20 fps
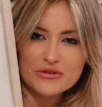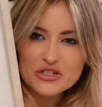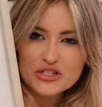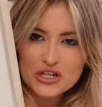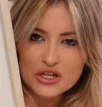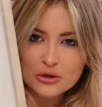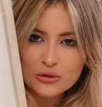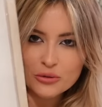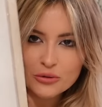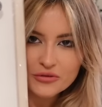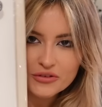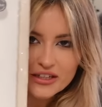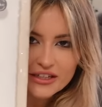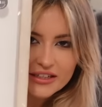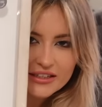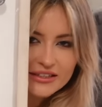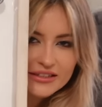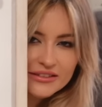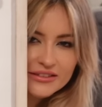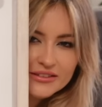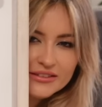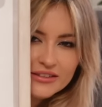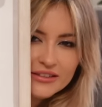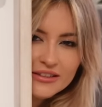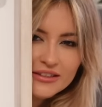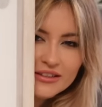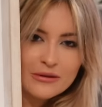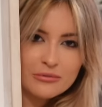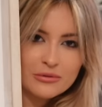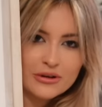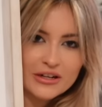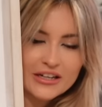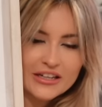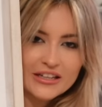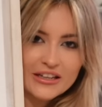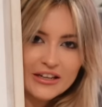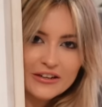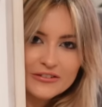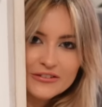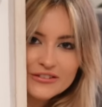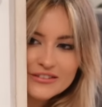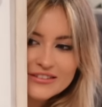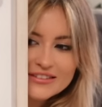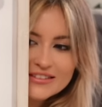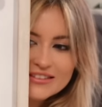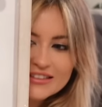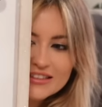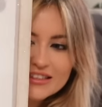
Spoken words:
me two of these. How pretty are those?